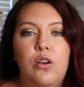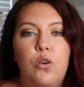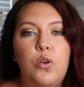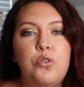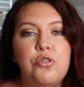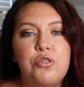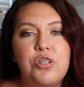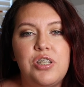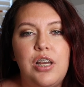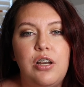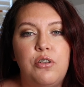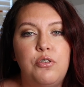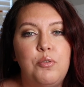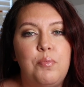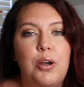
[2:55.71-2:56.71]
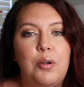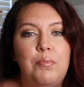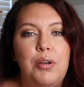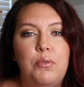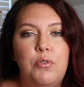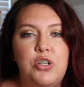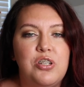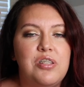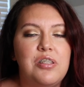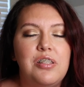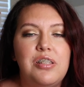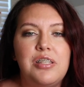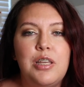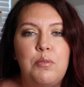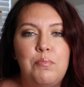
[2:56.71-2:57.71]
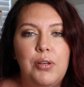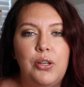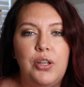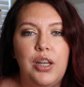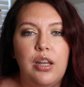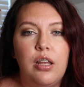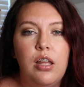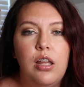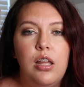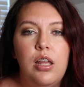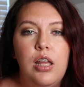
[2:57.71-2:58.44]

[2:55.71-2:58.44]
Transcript: ultrasound department, which is in the same building.